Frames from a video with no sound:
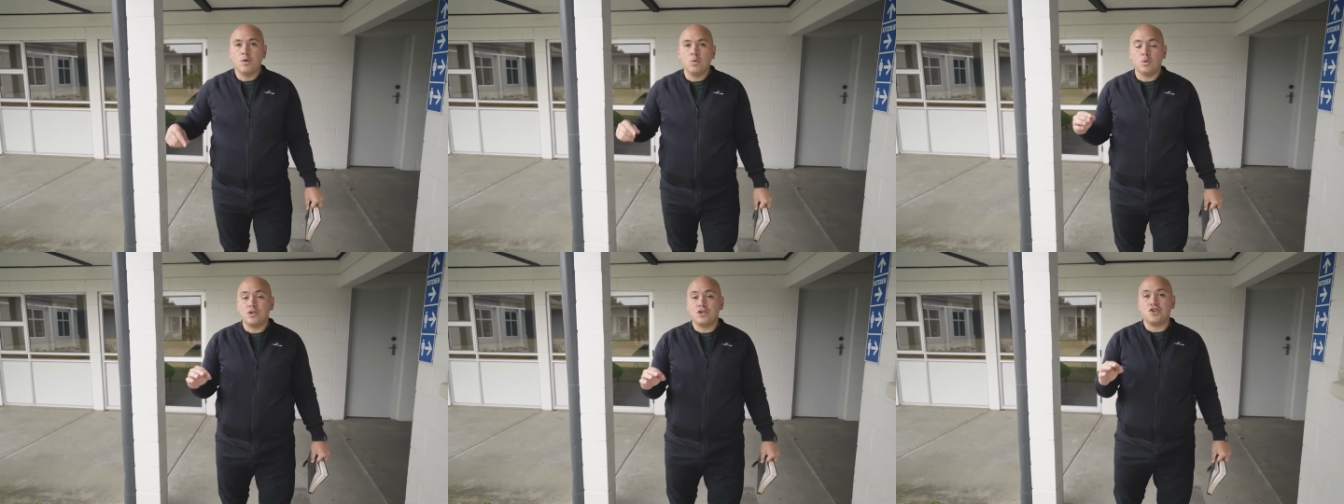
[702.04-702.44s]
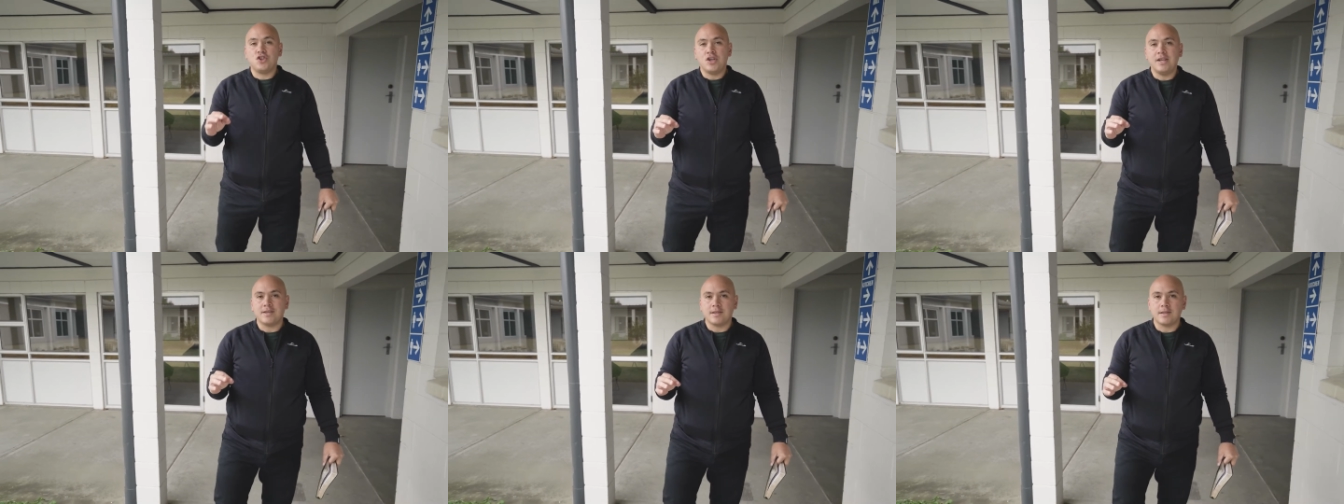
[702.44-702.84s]
was
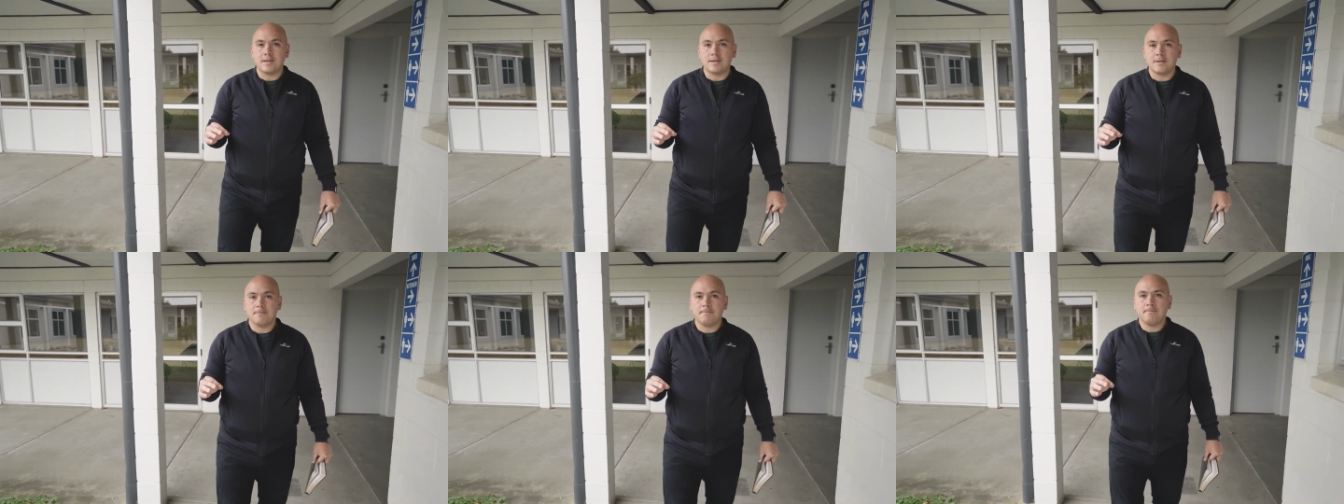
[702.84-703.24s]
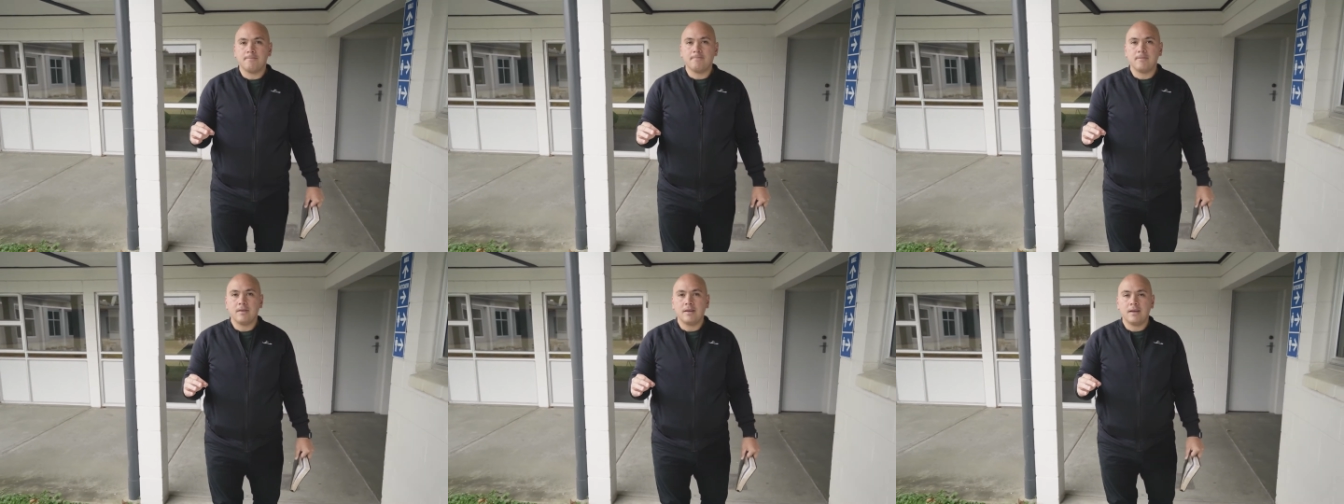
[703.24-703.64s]
Jesus.
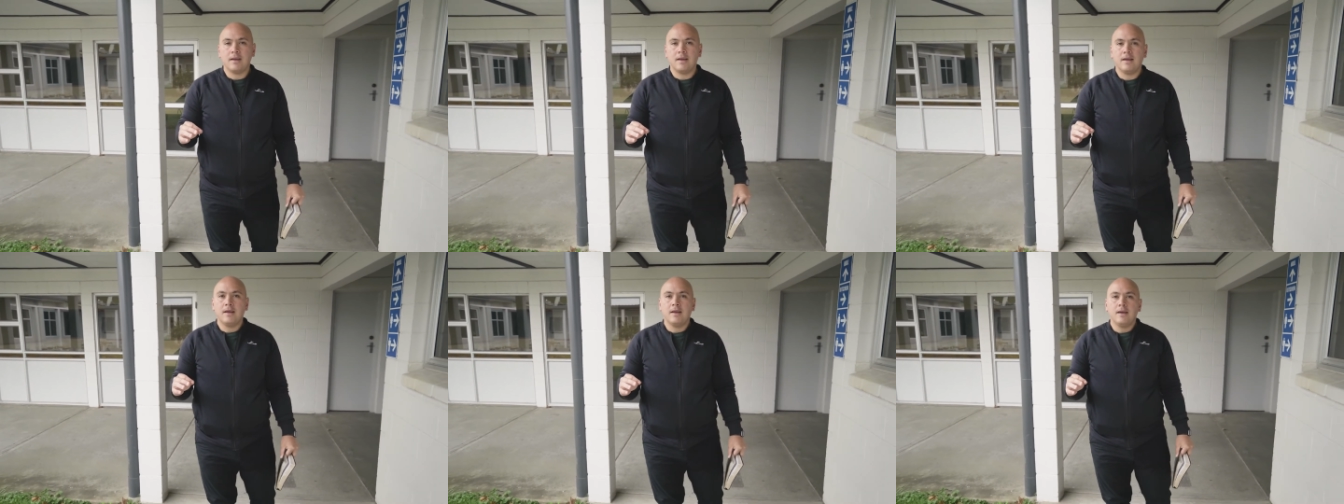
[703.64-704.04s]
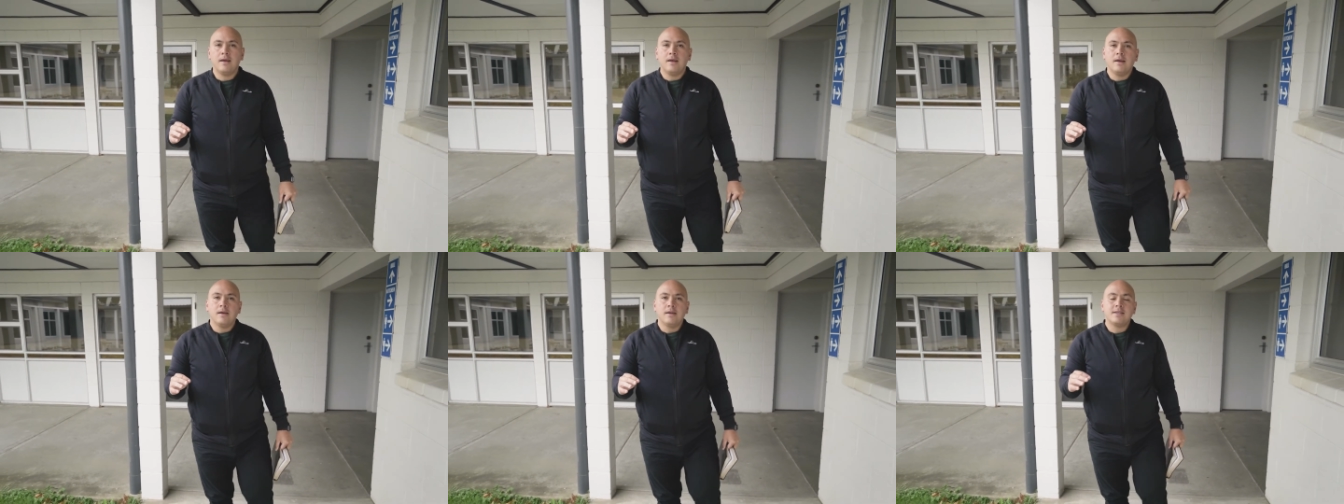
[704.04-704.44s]

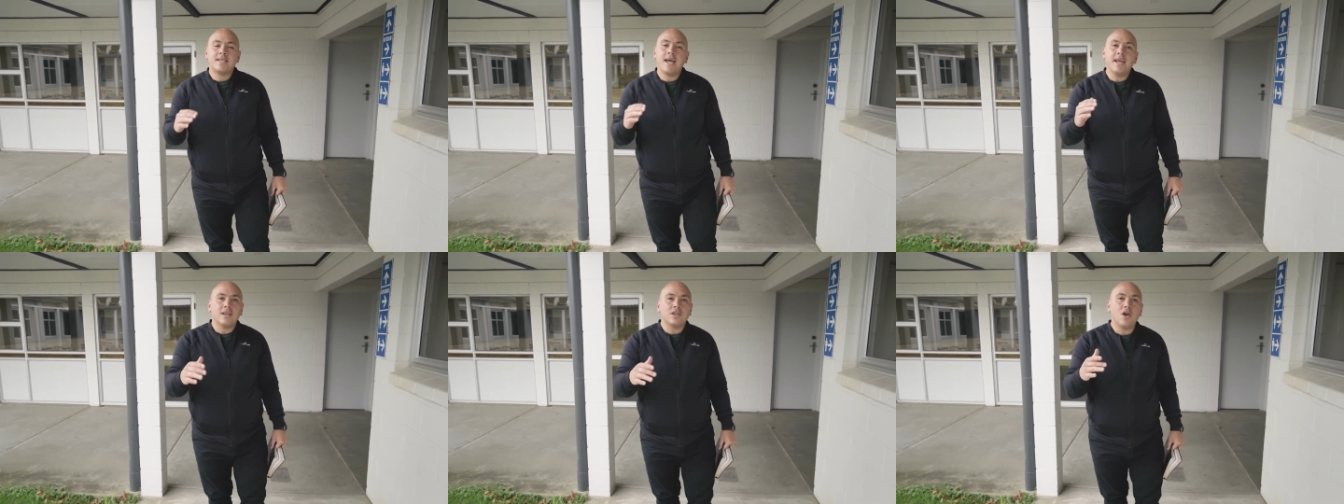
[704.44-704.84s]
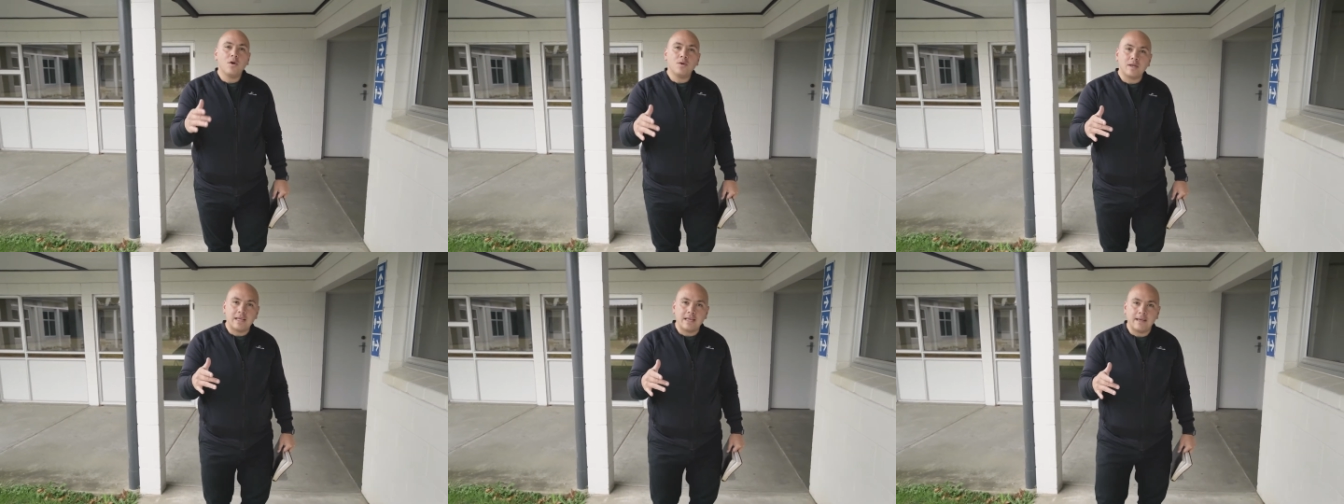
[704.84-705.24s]
Take
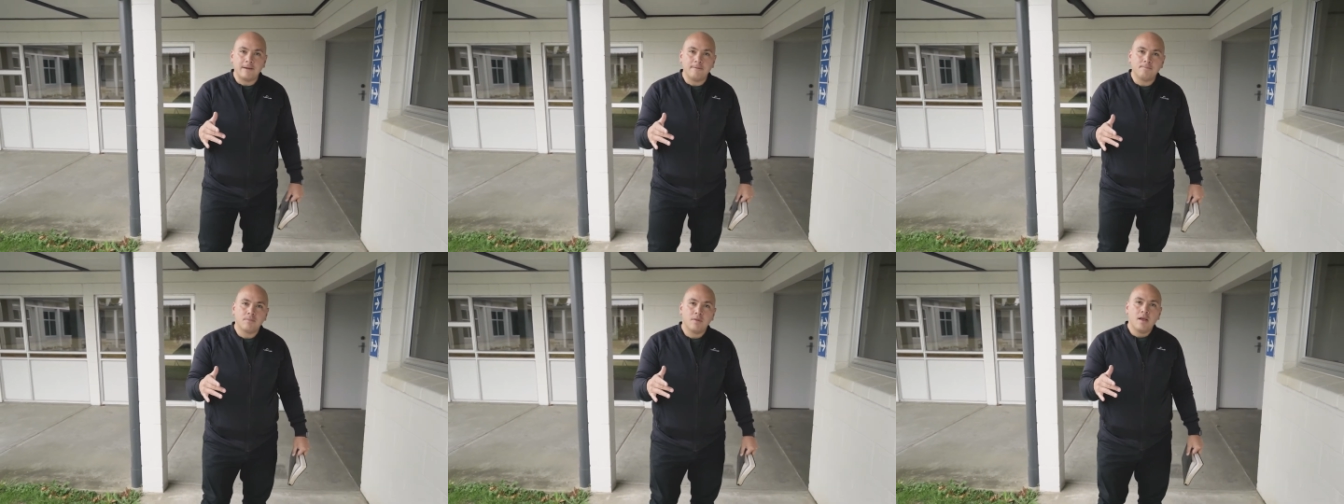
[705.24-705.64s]
note here